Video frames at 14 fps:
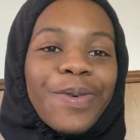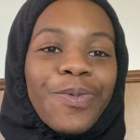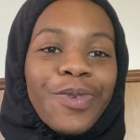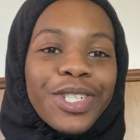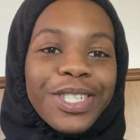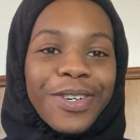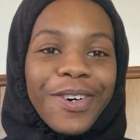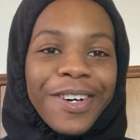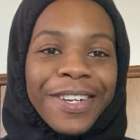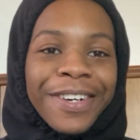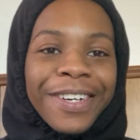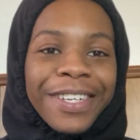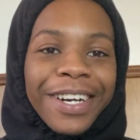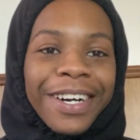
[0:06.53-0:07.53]
What's going
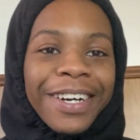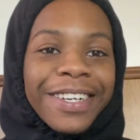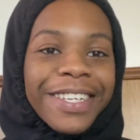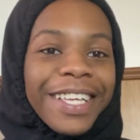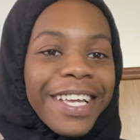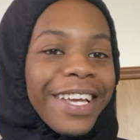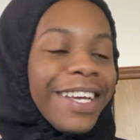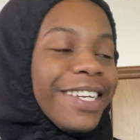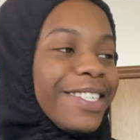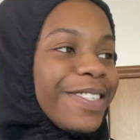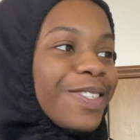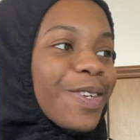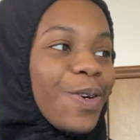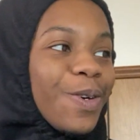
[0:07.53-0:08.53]
on, y'all?
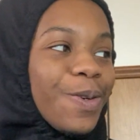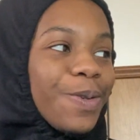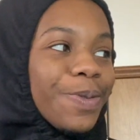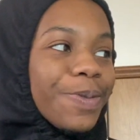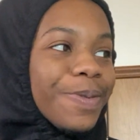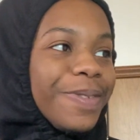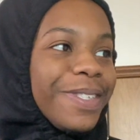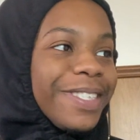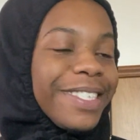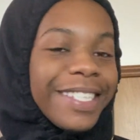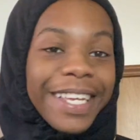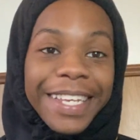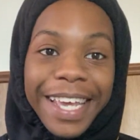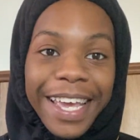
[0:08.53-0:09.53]
So
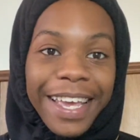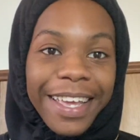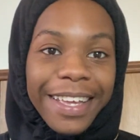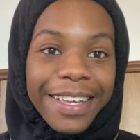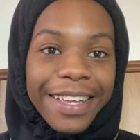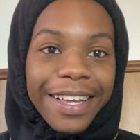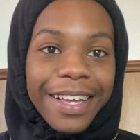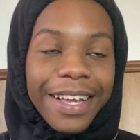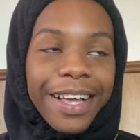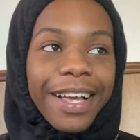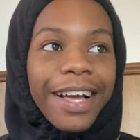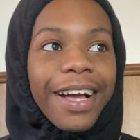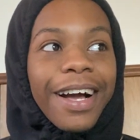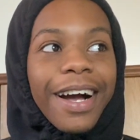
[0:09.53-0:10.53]
today
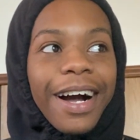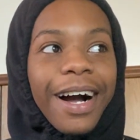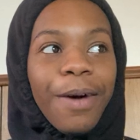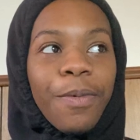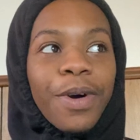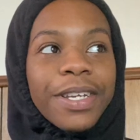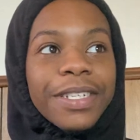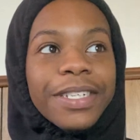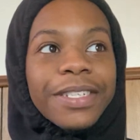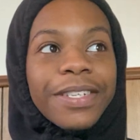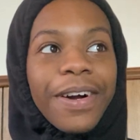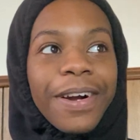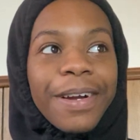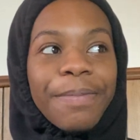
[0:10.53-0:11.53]
I wanted to
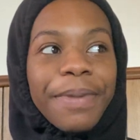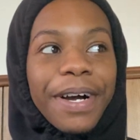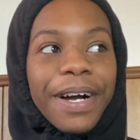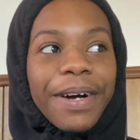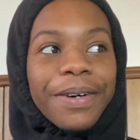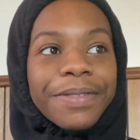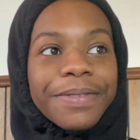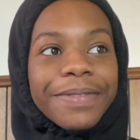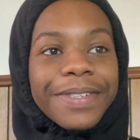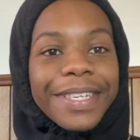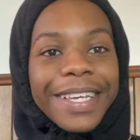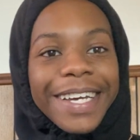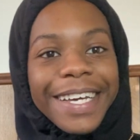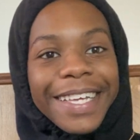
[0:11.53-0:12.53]
talk about
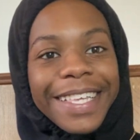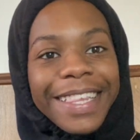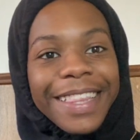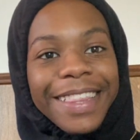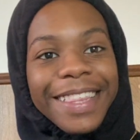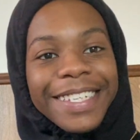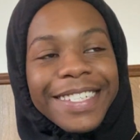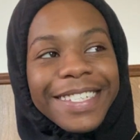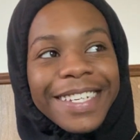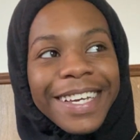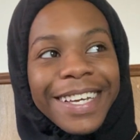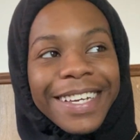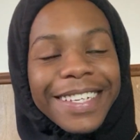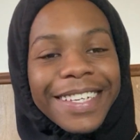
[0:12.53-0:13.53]
this
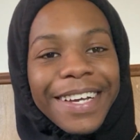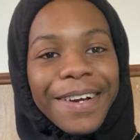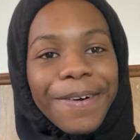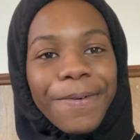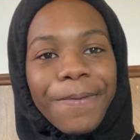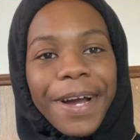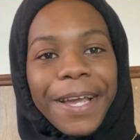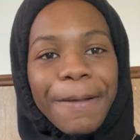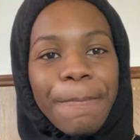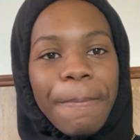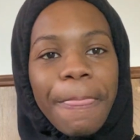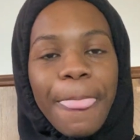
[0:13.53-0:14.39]
nigga, right?